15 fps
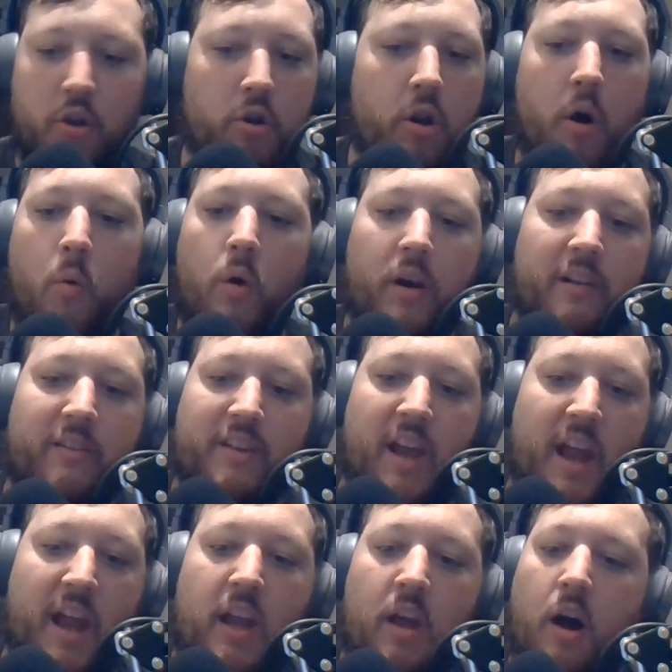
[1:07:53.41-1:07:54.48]
You don't want to
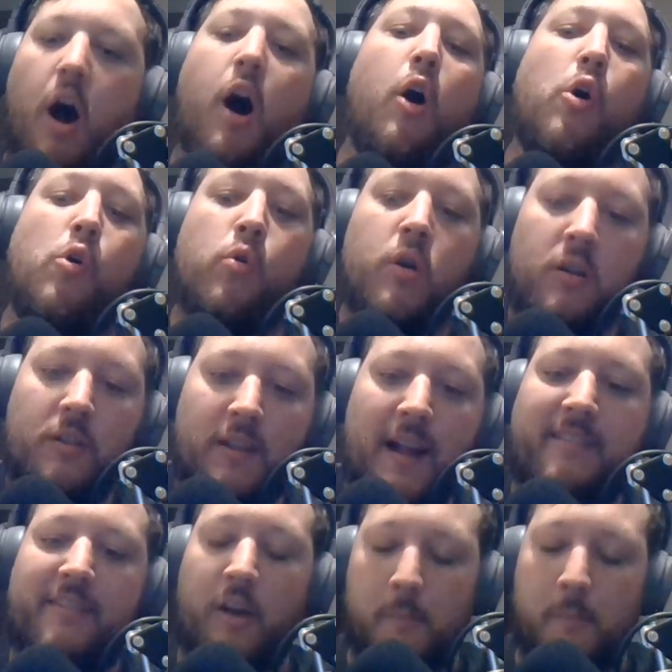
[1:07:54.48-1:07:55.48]
say, oh, let